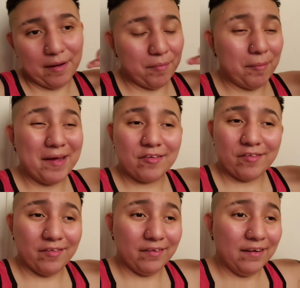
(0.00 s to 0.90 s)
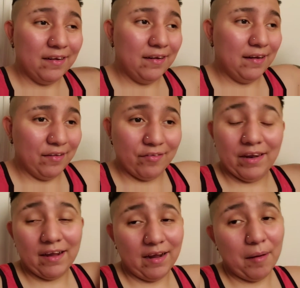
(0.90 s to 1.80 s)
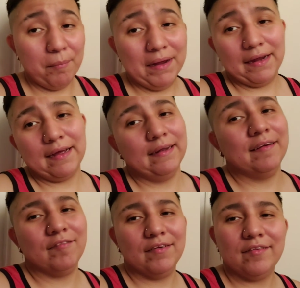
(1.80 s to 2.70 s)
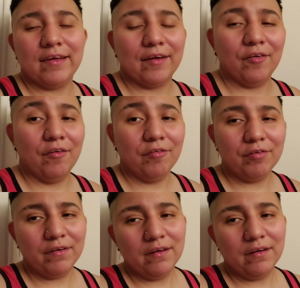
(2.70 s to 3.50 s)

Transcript: I had my mask on until I got back. I never did take it off.